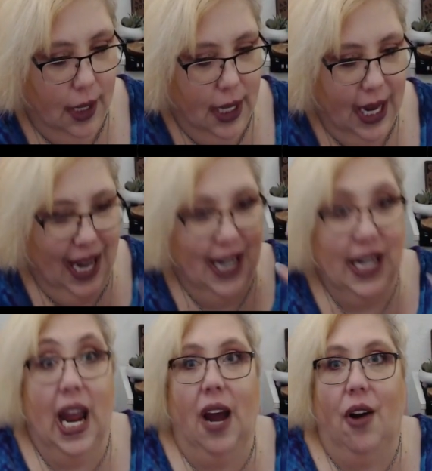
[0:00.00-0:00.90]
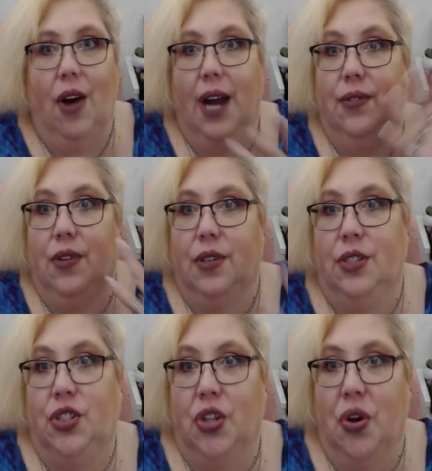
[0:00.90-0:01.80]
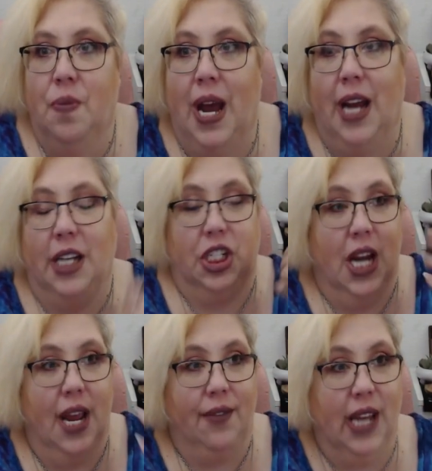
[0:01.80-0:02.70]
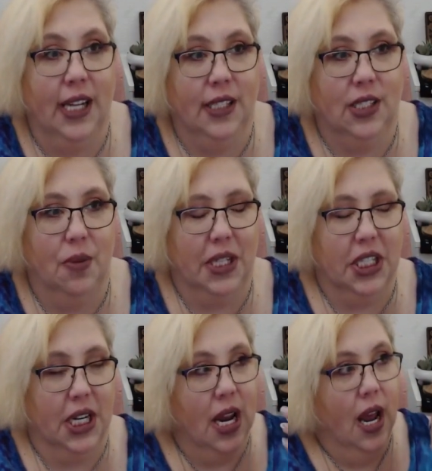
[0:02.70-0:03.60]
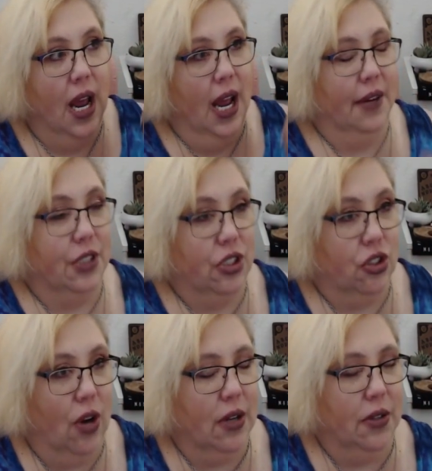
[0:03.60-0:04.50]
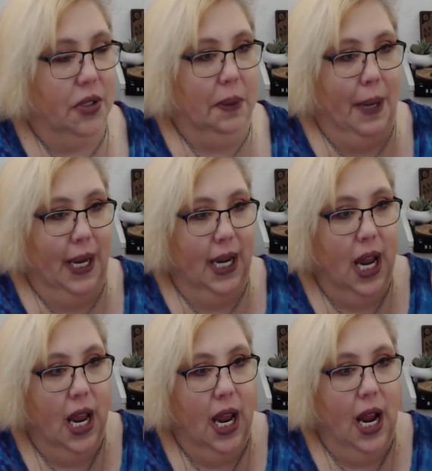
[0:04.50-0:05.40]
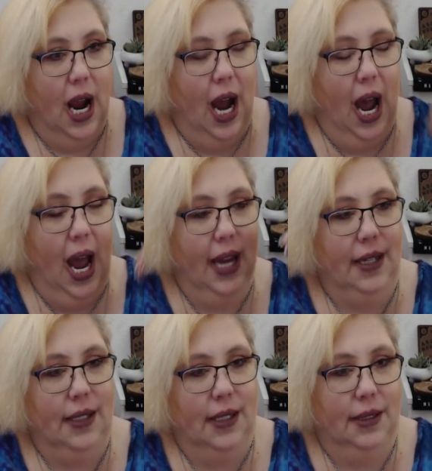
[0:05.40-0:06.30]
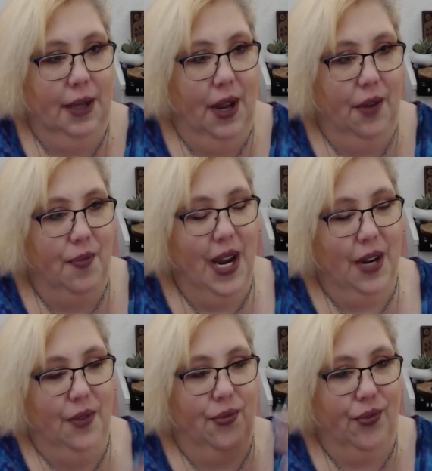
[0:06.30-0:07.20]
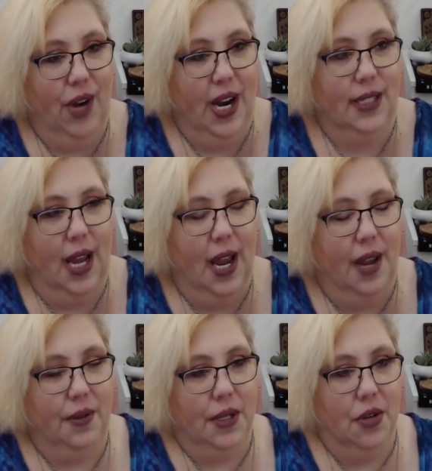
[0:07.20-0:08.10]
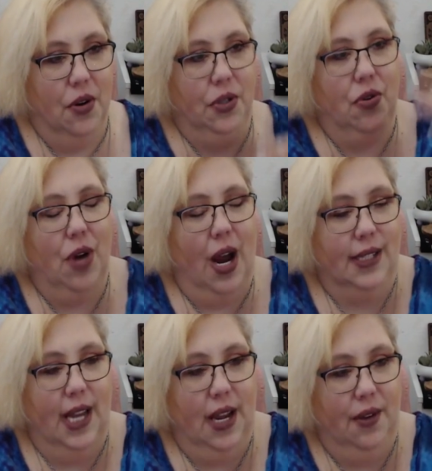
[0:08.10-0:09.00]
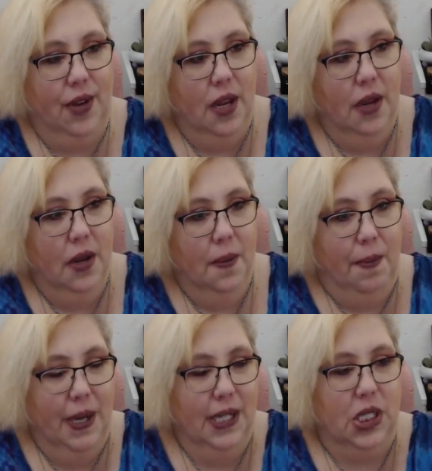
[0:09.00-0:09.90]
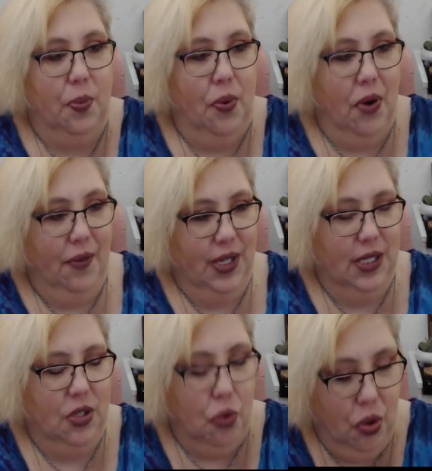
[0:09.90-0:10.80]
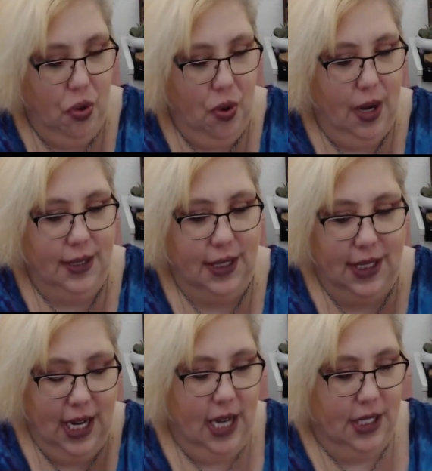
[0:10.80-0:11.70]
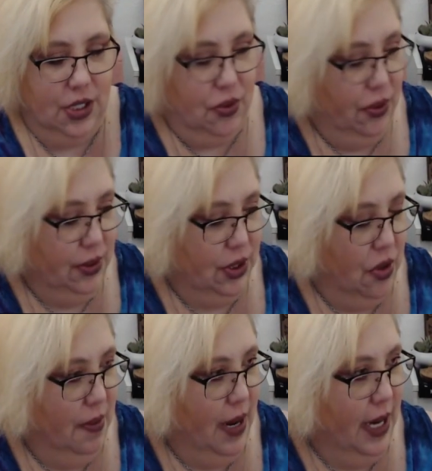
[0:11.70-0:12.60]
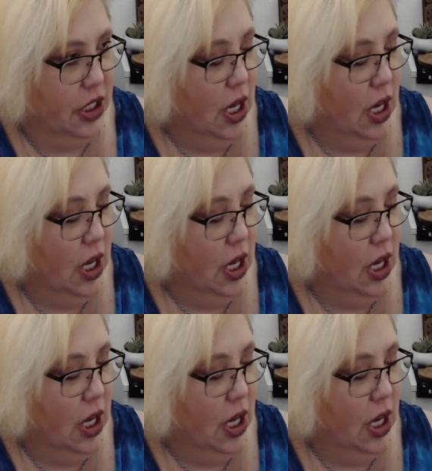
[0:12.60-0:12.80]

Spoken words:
And now I've learned so much and I've gained so much and I've struggled, but I have made friends. I, you know, you guys have been supportive and through seen us through so much.